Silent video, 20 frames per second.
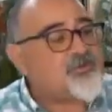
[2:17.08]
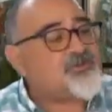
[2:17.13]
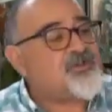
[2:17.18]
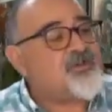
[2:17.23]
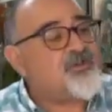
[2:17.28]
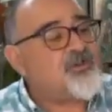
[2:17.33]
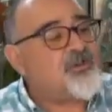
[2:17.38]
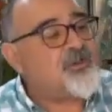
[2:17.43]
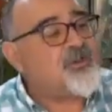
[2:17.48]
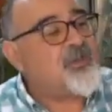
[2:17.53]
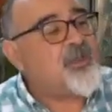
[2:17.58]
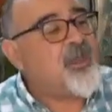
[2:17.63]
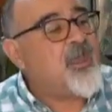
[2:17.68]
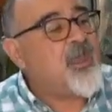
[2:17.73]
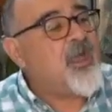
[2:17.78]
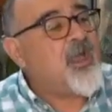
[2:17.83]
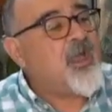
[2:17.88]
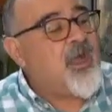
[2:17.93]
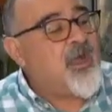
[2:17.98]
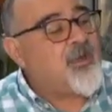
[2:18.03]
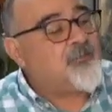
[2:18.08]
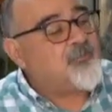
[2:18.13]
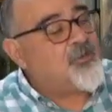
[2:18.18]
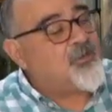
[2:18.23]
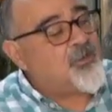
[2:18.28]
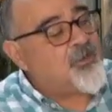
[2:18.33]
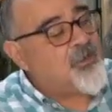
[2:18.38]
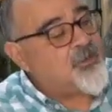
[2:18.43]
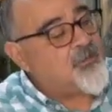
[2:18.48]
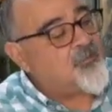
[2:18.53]
Shirley. I'm
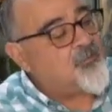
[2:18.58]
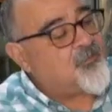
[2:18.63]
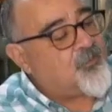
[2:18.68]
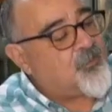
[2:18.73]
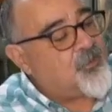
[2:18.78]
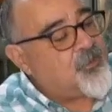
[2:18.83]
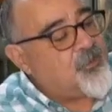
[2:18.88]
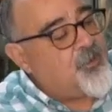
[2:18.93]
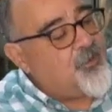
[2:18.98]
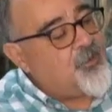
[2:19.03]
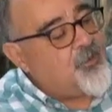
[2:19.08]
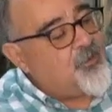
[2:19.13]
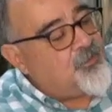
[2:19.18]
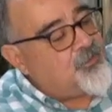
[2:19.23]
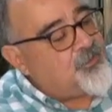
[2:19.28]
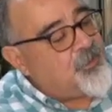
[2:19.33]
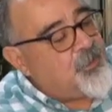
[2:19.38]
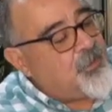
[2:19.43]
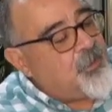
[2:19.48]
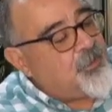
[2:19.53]
looking for a node.